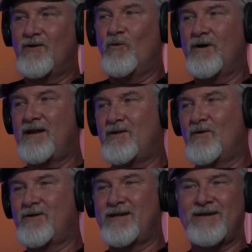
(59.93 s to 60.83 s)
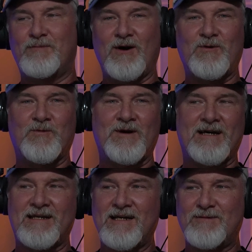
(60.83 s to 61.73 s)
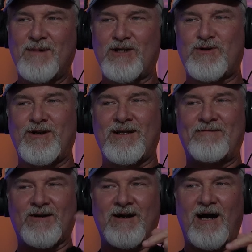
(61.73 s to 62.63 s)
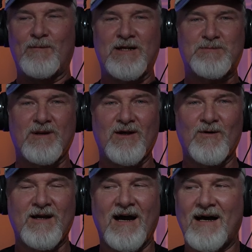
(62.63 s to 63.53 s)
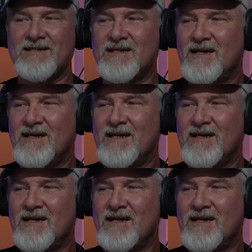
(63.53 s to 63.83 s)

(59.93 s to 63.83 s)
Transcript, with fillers: won it, or did the boat win? Make sure you leave your comments below, guys,